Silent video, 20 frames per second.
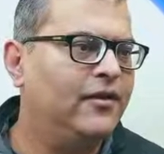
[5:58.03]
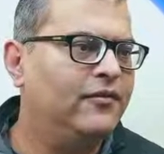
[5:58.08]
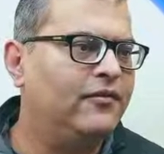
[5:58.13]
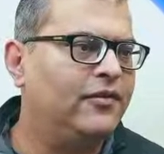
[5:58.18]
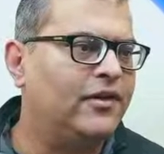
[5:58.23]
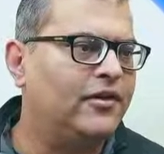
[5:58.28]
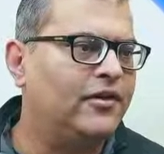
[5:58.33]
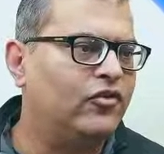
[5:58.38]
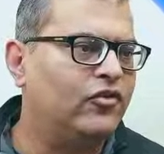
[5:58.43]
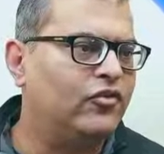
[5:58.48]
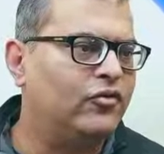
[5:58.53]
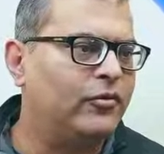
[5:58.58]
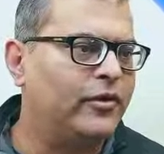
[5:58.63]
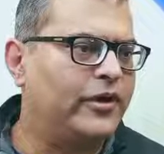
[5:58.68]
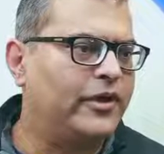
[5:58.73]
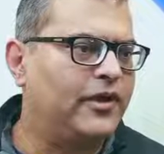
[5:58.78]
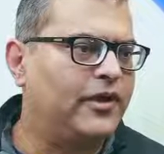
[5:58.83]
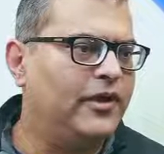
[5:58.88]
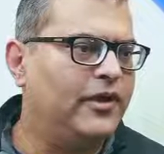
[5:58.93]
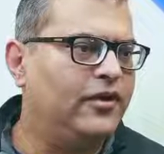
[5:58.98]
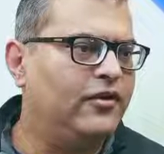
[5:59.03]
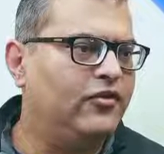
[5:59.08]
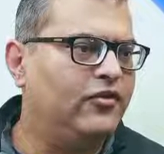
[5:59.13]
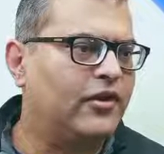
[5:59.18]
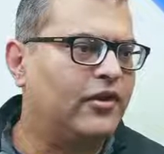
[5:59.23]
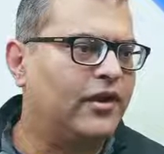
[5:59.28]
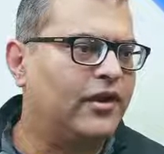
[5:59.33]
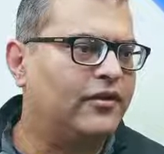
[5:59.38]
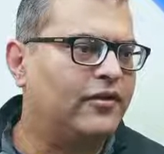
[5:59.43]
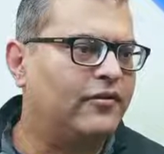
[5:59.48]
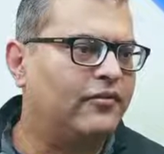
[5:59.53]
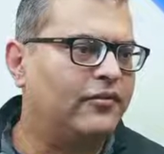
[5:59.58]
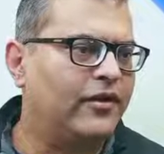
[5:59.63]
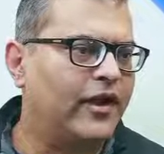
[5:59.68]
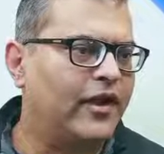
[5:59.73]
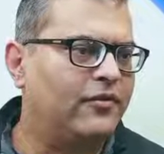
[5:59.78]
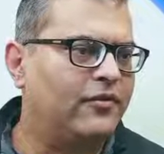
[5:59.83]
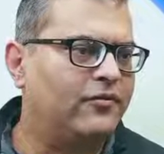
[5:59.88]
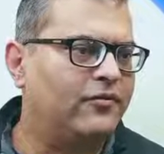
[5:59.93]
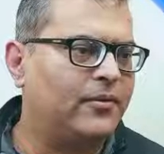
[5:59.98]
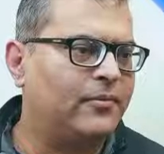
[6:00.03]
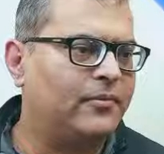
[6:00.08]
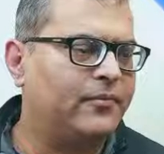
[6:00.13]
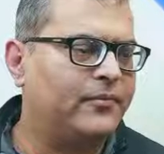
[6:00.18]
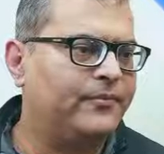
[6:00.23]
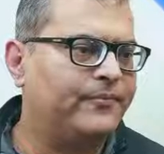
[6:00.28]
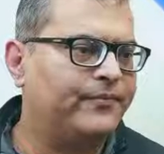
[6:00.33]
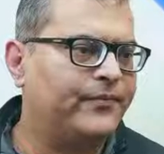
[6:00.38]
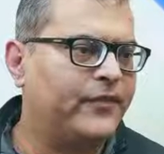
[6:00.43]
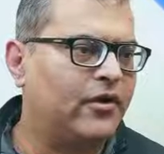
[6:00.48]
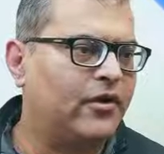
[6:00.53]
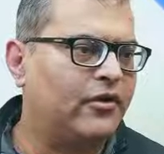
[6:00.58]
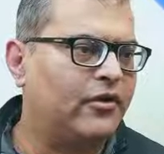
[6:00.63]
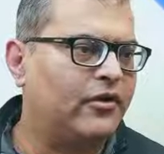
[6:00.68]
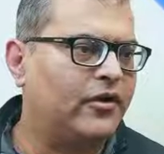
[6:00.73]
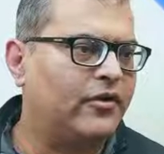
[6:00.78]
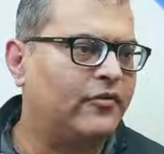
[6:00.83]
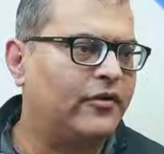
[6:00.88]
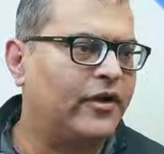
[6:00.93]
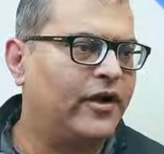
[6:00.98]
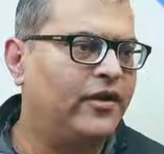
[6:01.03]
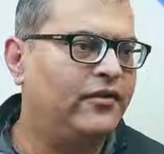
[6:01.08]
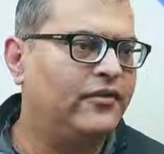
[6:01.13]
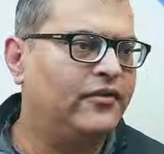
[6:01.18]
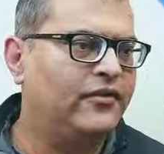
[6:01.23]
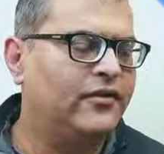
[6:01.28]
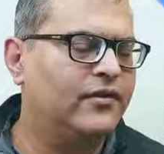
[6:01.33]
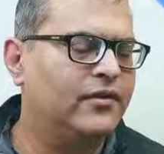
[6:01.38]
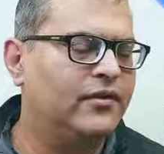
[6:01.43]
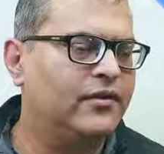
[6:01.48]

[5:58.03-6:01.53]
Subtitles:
We'll just quickly select the file from our device.